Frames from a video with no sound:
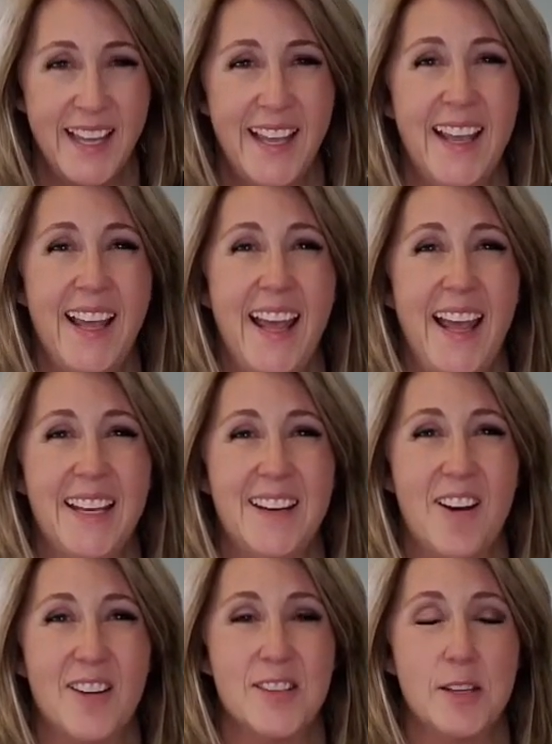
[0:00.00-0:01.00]
and
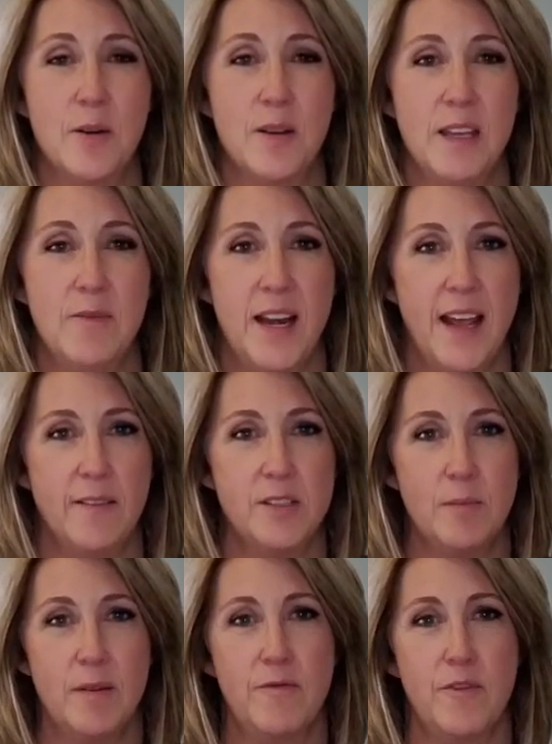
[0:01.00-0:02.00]
also even have
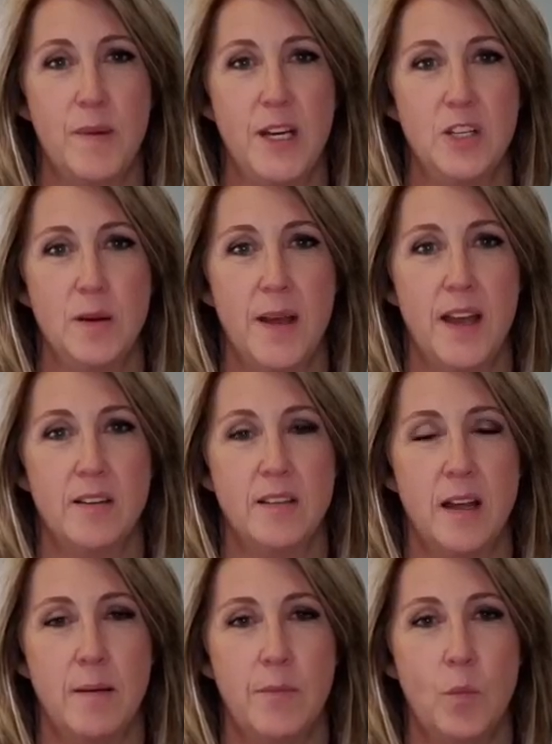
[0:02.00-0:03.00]
some information about
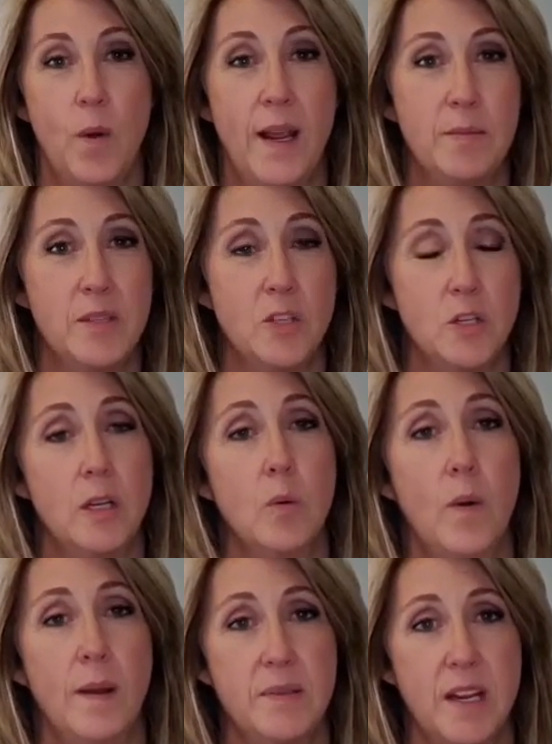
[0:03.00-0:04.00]
wipes that you can
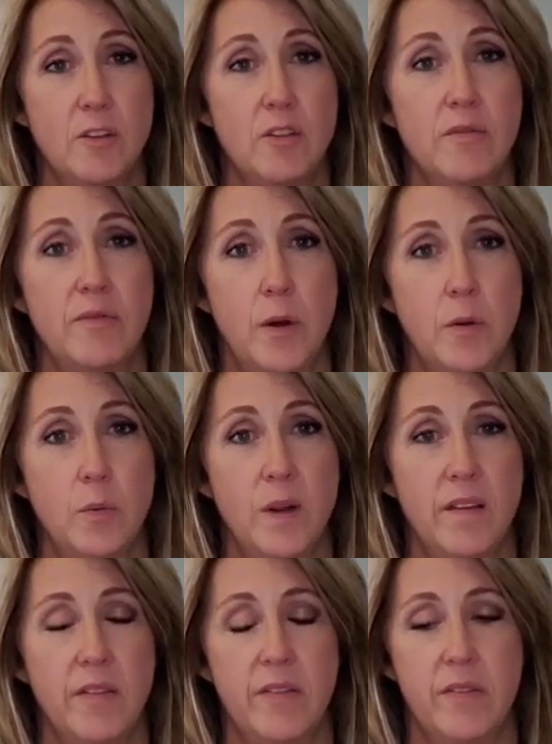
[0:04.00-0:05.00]
wipe down your phone
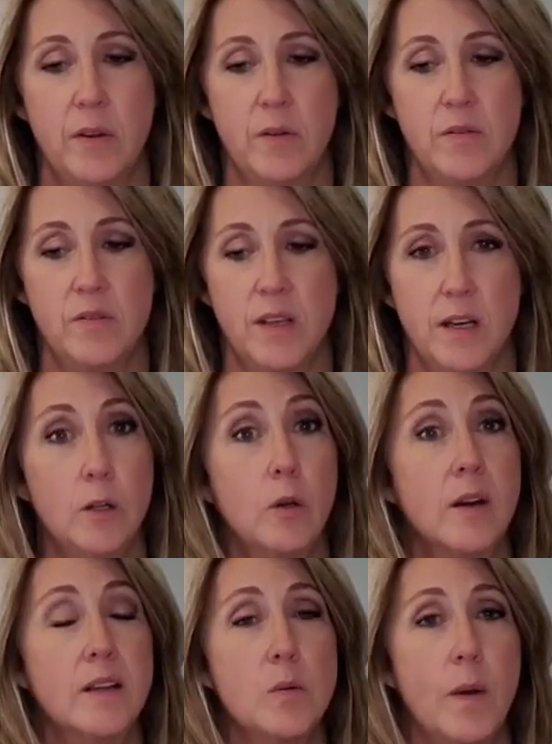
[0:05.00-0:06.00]
with. Those
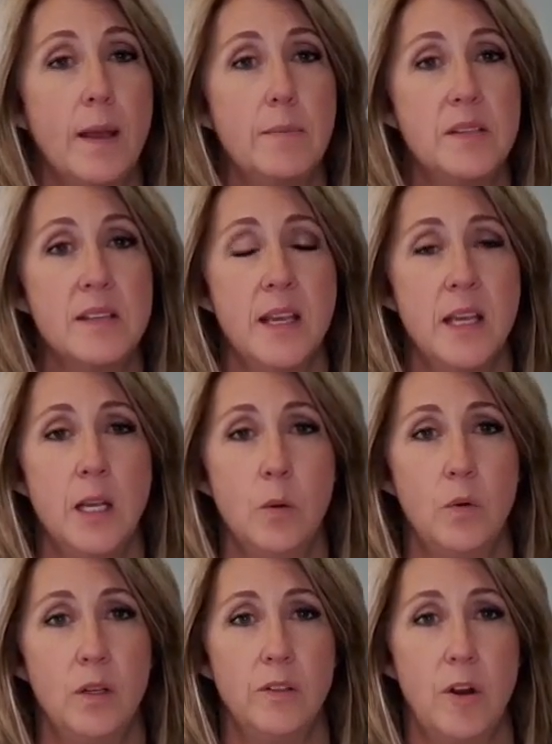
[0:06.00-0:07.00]
Clorox wipes
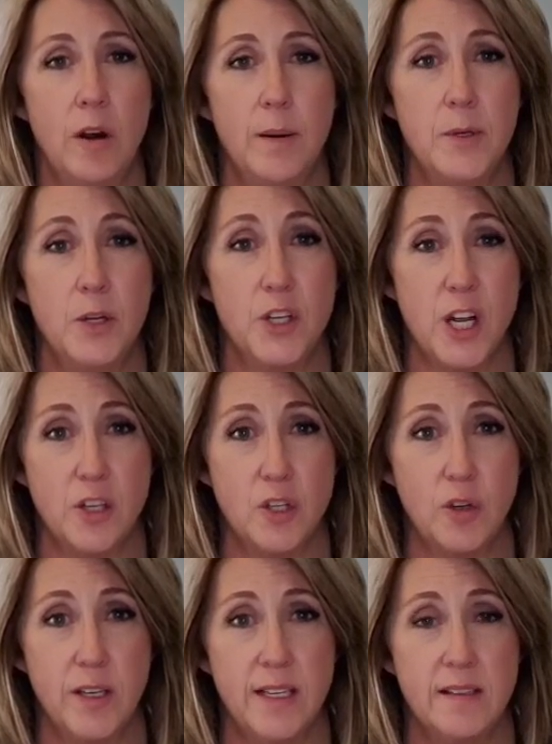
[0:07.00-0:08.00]
will harm your
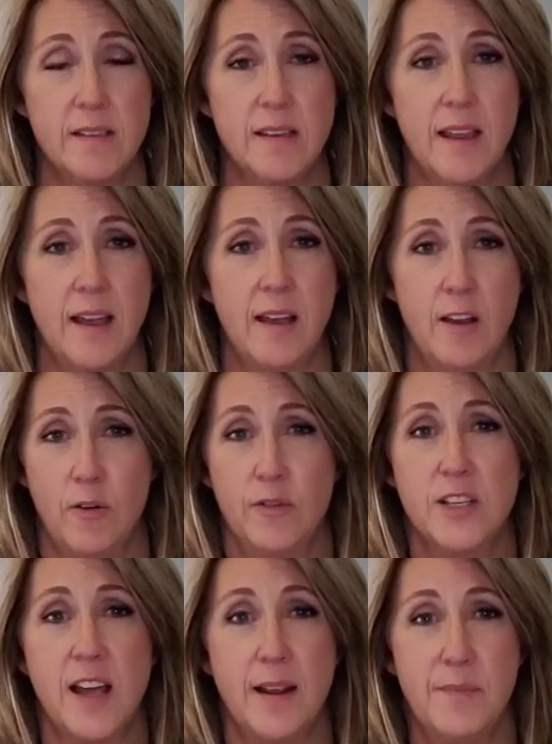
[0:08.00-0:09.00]
touchscreens over
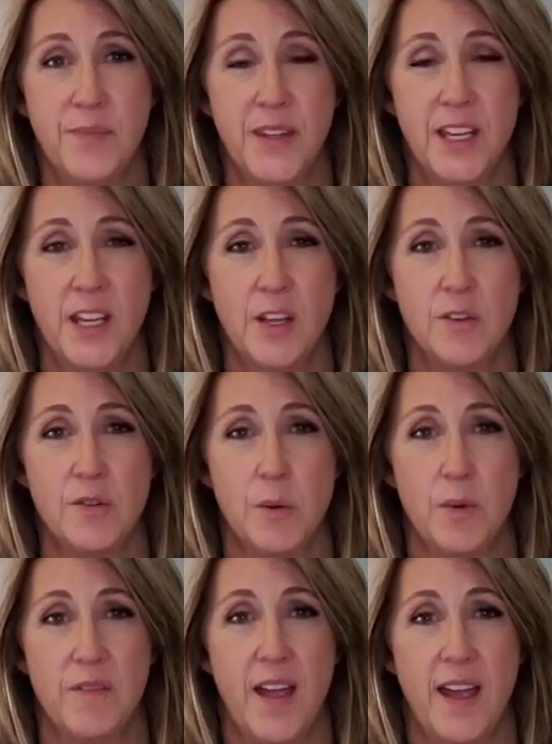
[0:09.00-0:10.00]
time. So
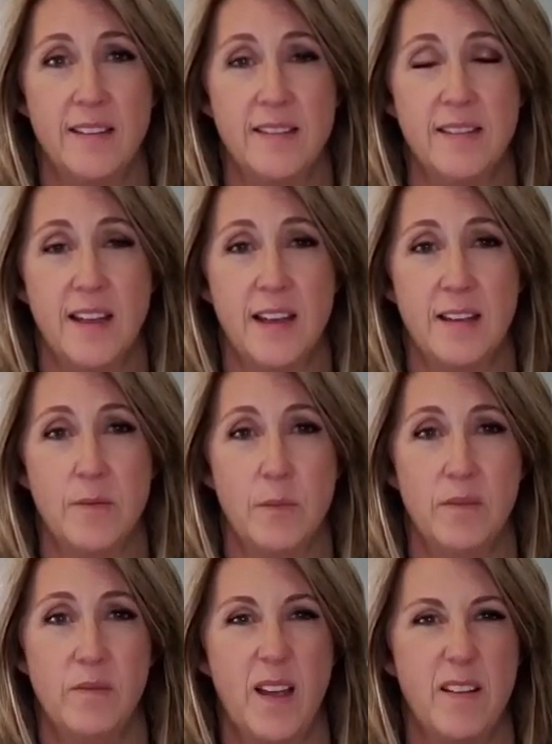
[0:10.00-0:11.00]
we
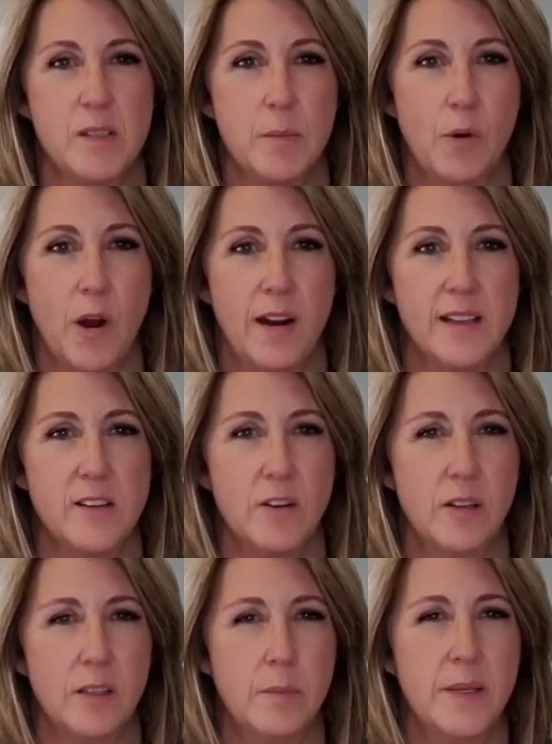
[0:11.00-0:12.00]
have some products that are a
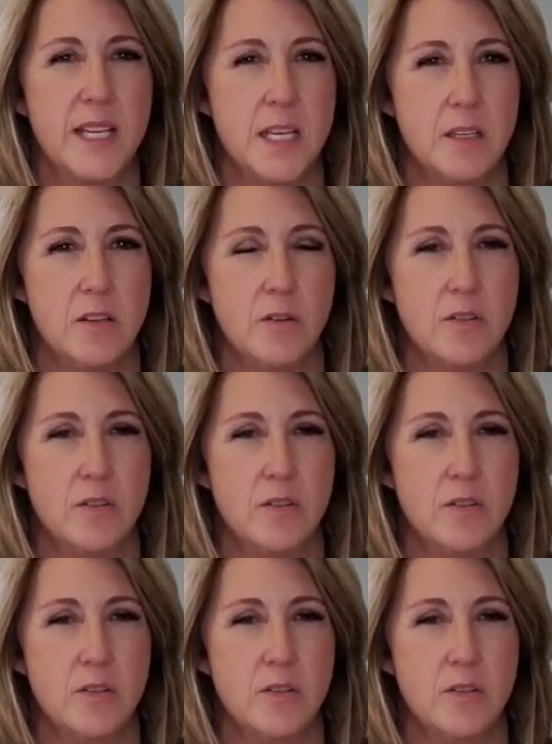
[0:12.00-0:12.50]
little bit easier to